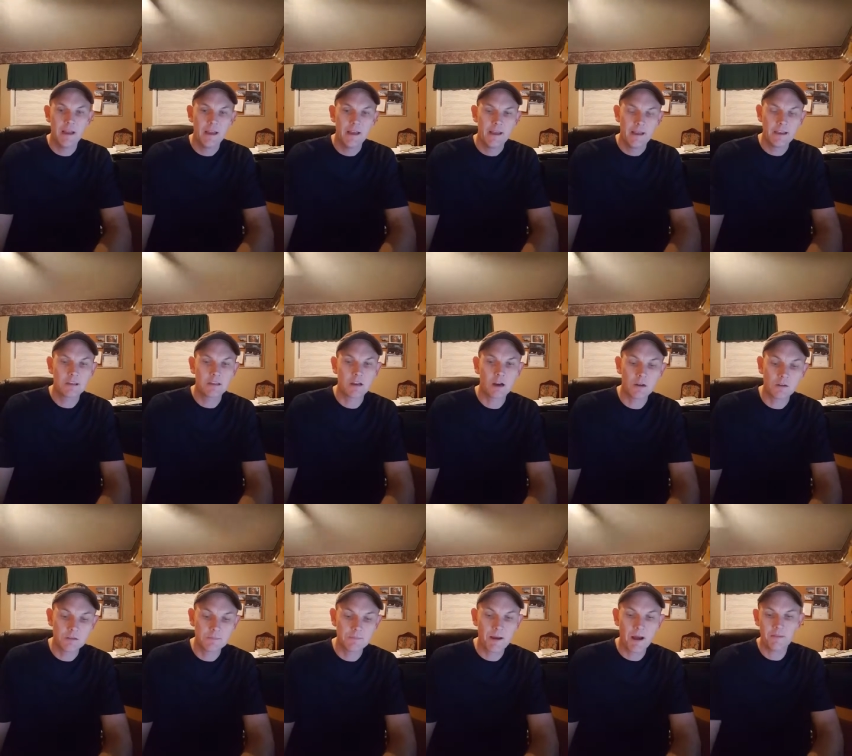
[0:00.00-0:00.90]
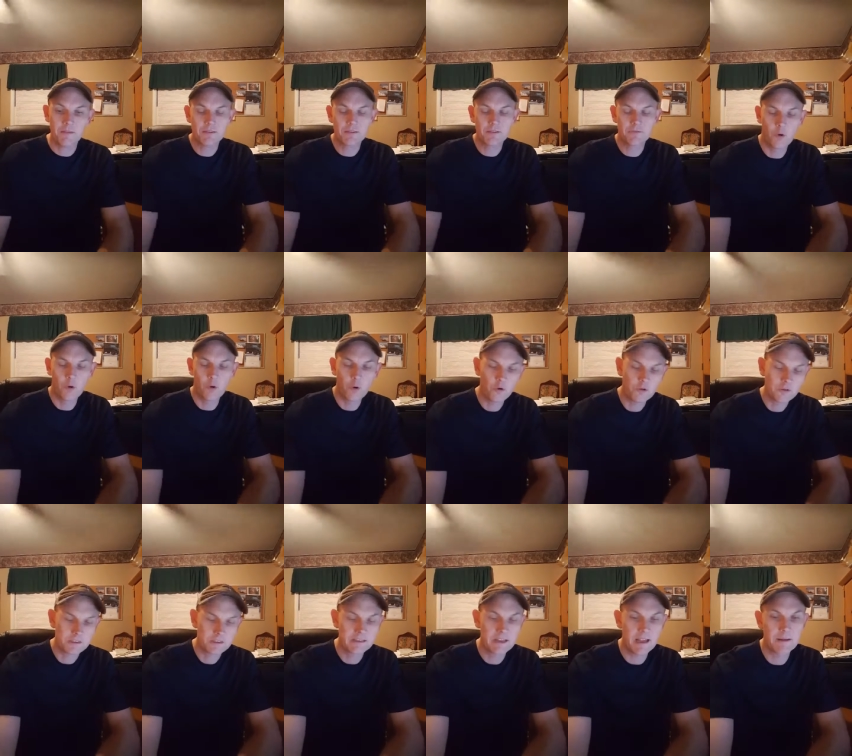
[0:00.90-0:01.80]
He talks about these four
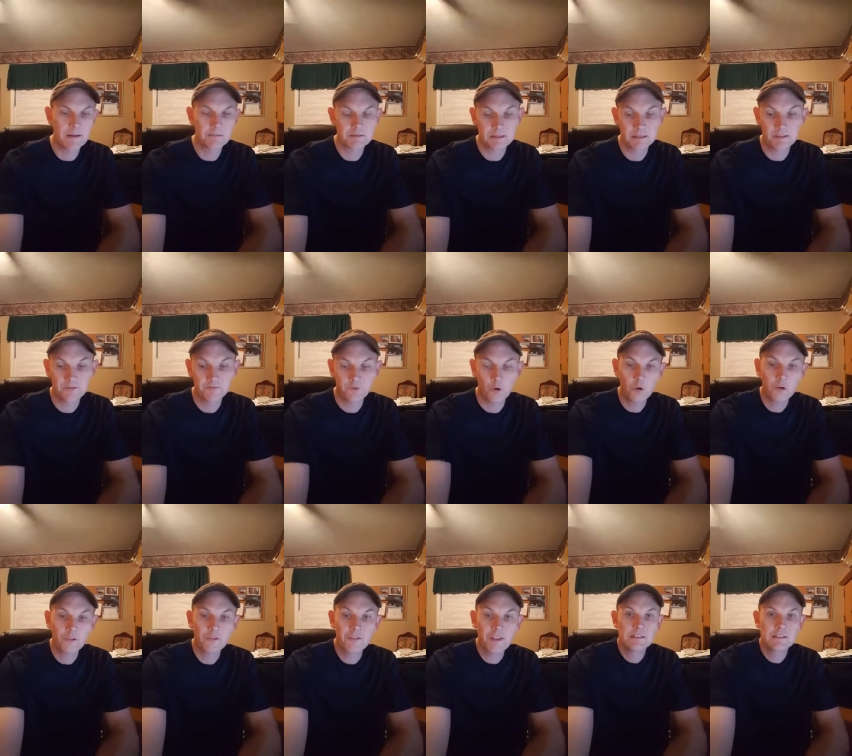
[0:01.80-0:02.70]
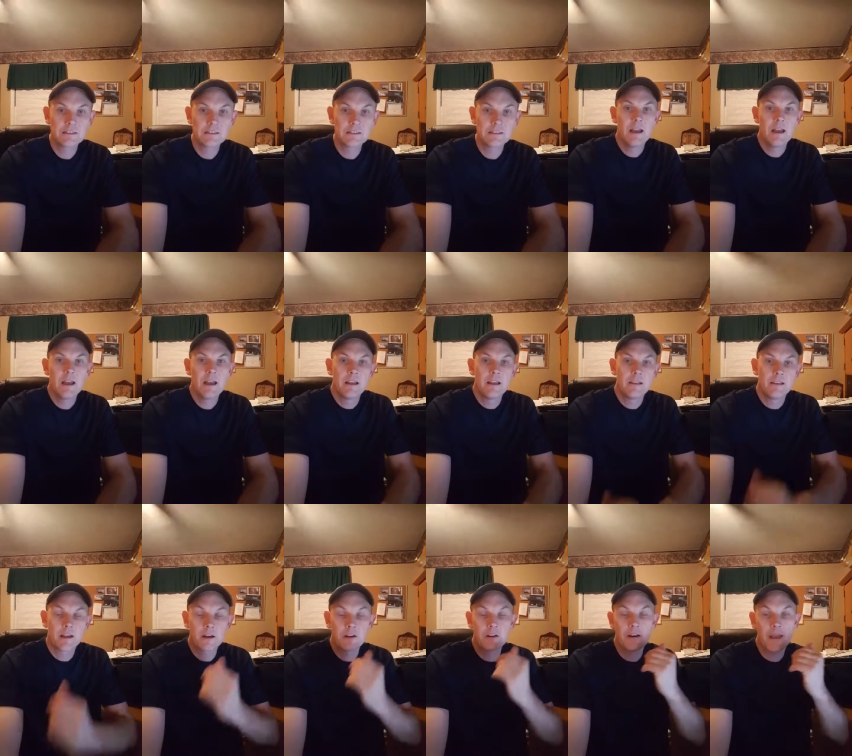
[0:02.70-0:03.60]
steps, these four things
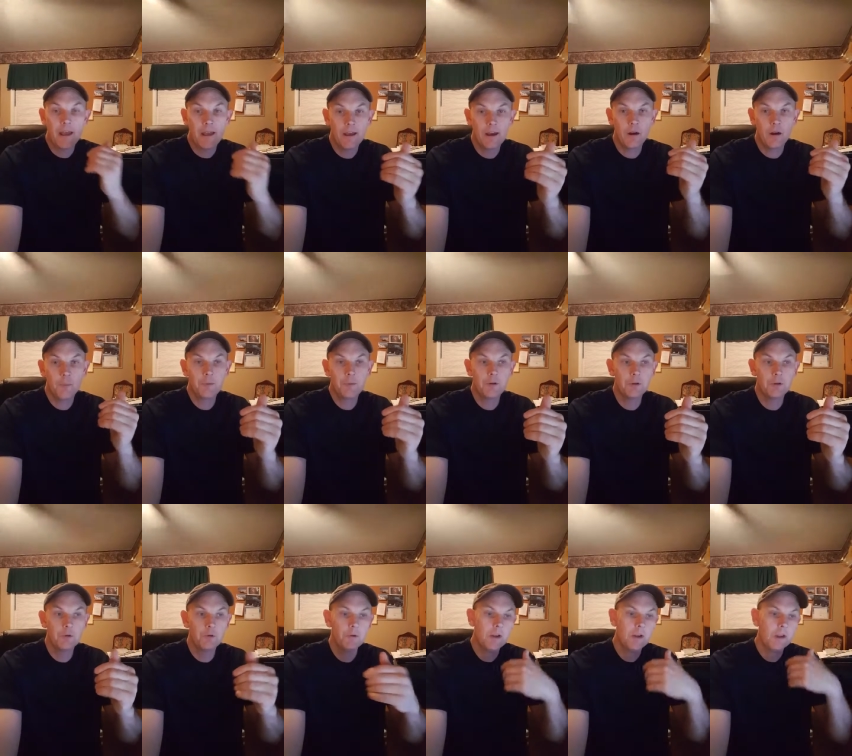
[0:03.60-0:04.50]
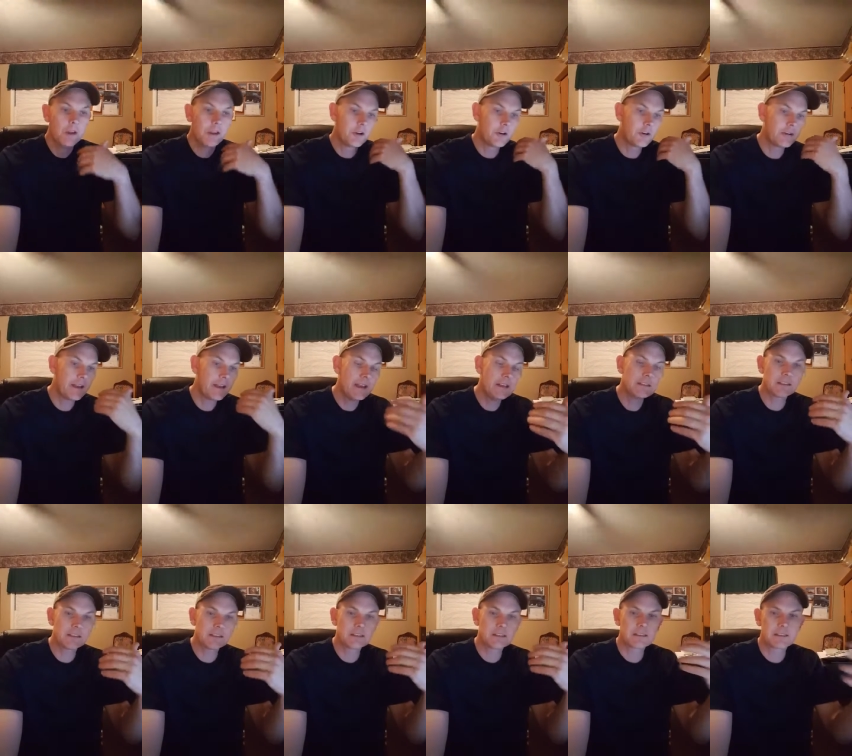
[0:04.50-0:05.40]
that are going to help you
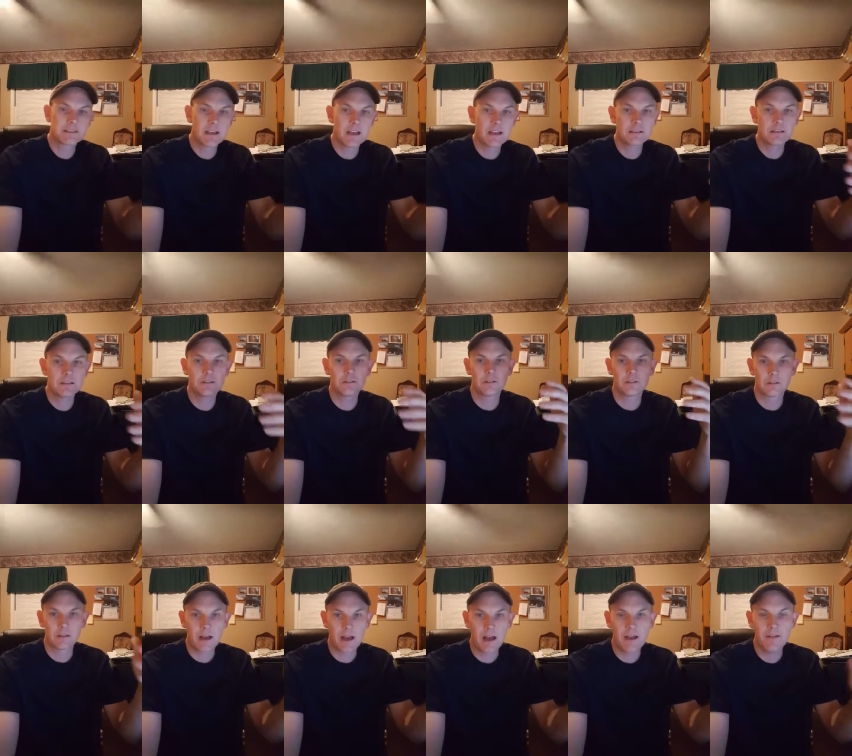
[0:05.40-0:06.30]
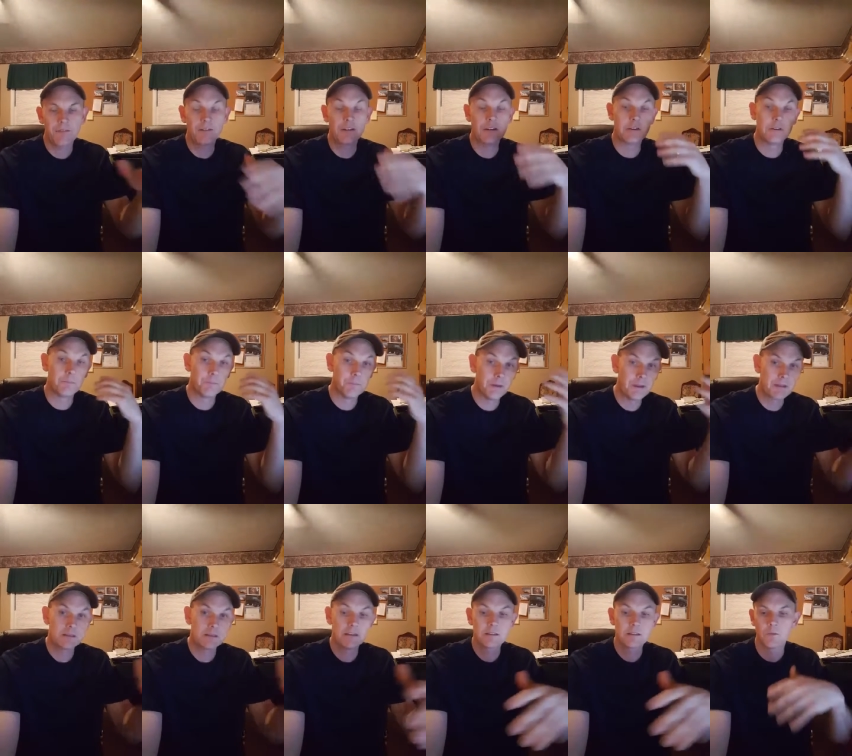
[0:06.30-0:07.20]
create success in your life and in your
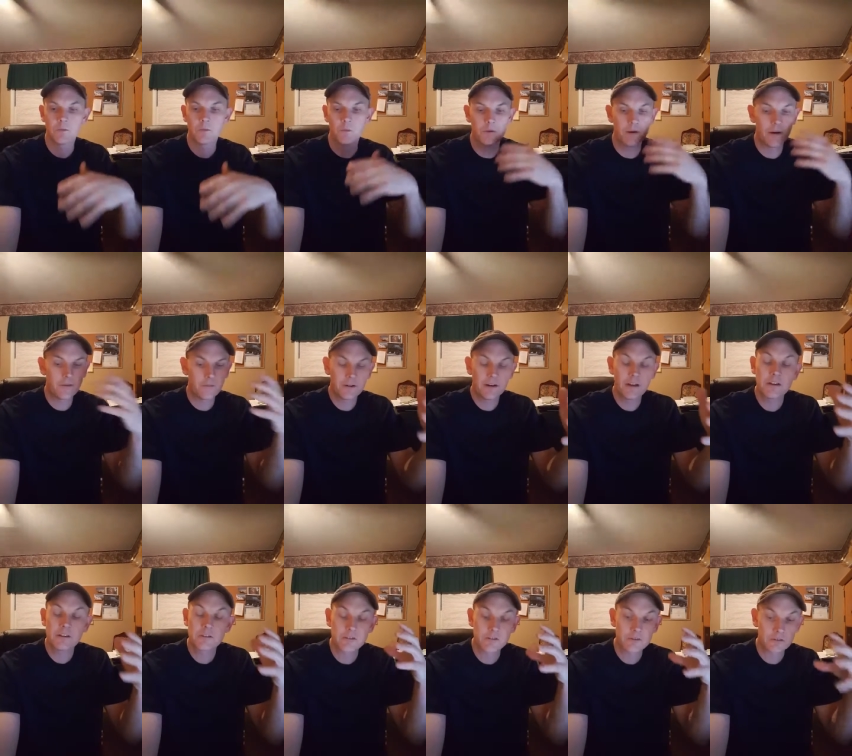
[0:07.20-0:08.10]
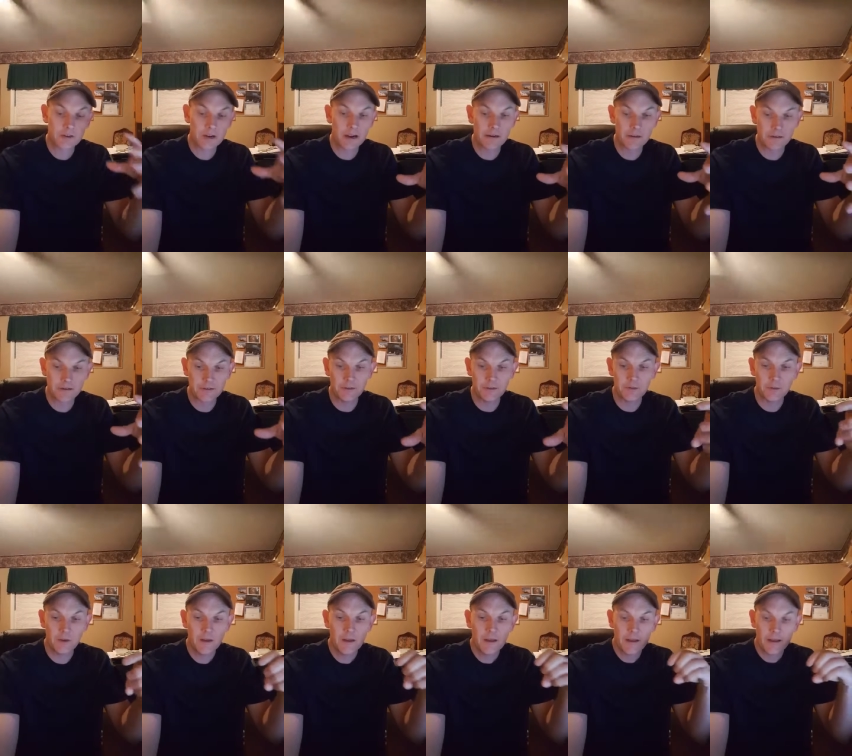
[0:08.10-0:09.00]
business and whatever it is you're trying to
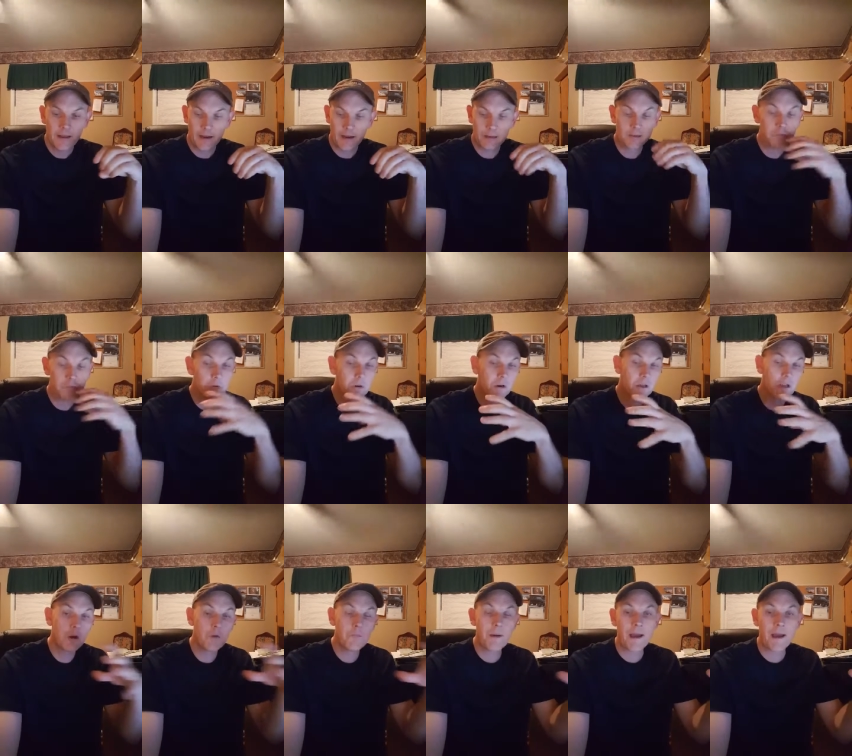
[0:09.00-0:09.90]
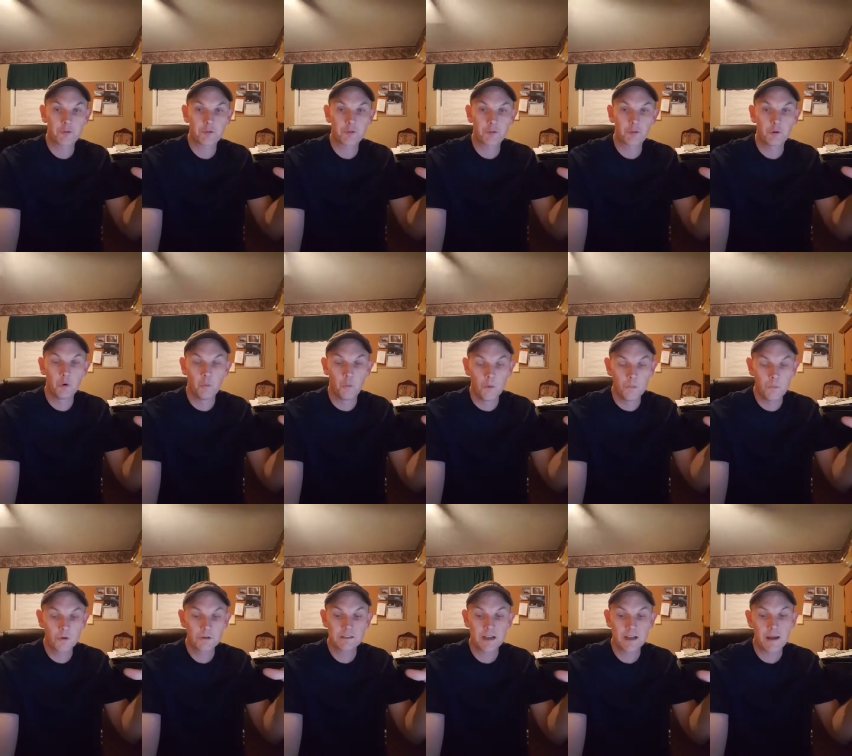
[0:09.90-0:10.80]
do. I just want to go back through
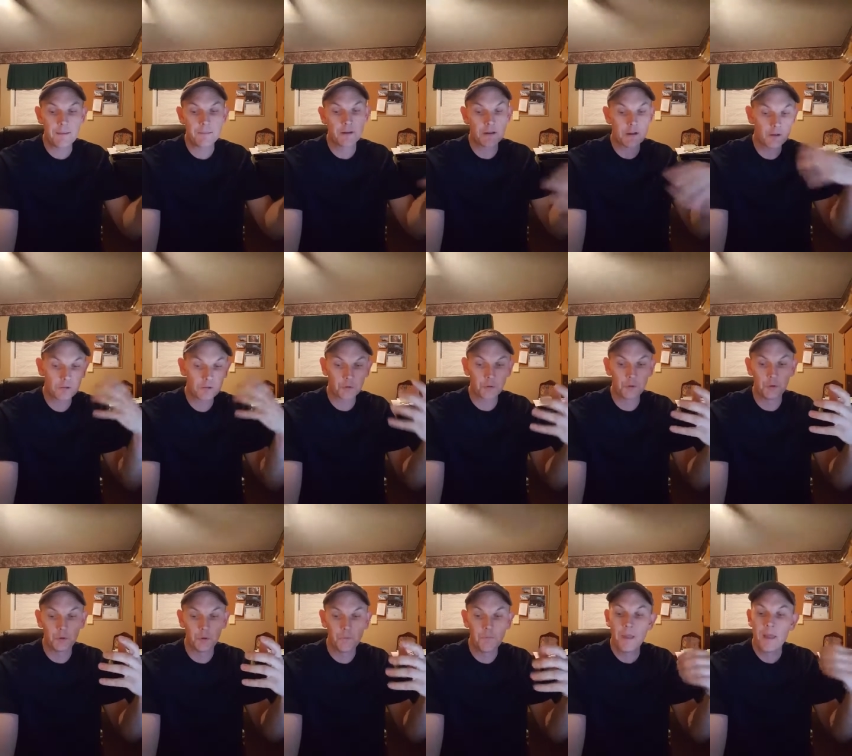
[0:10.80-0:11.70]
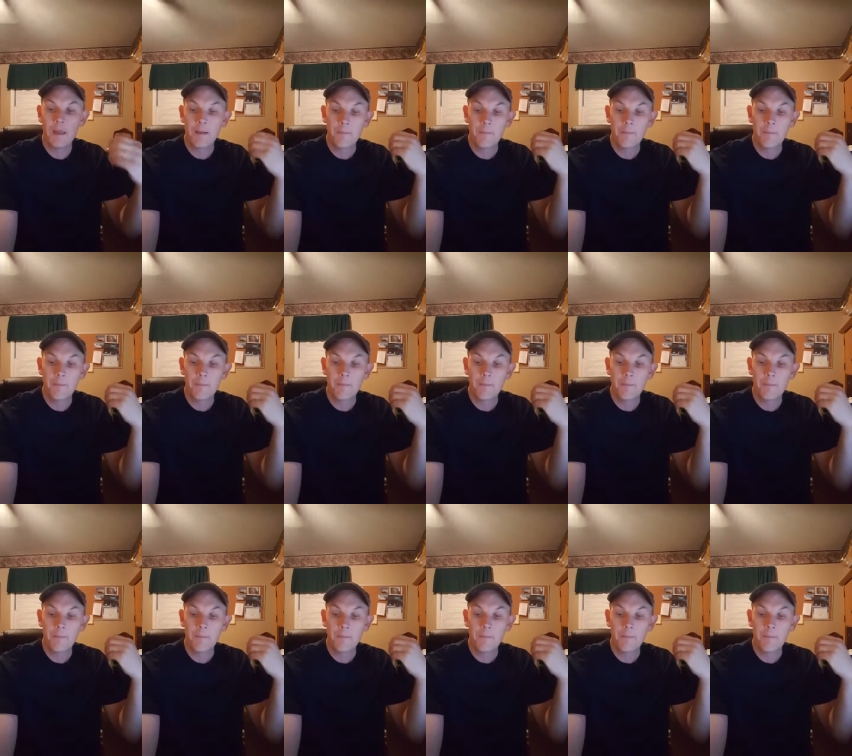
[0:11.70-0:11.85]
one more time and go through them.